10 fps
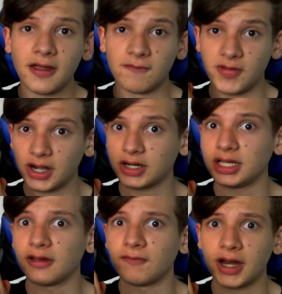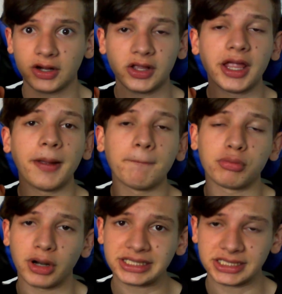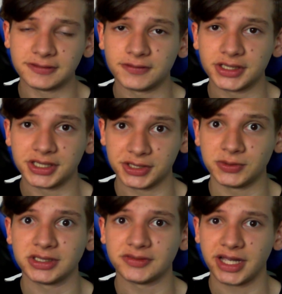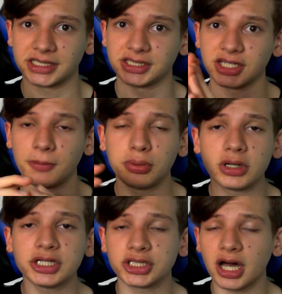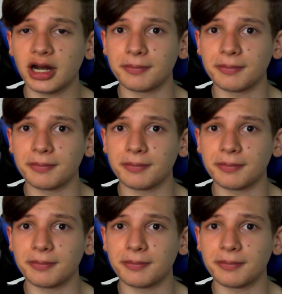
very impressive yield advantage. I'll put a chart up